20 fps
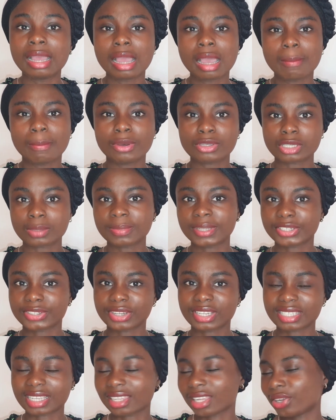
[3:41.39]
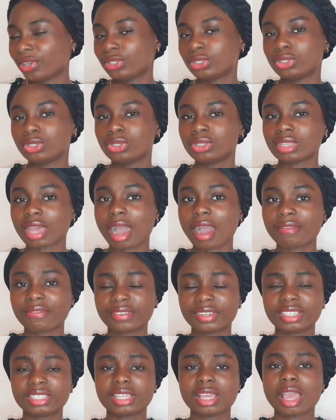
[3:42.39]
but some lecturers allow you to use
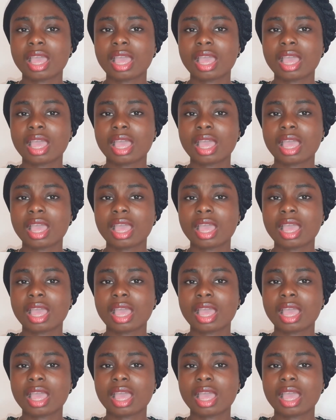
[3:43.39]
Harvard.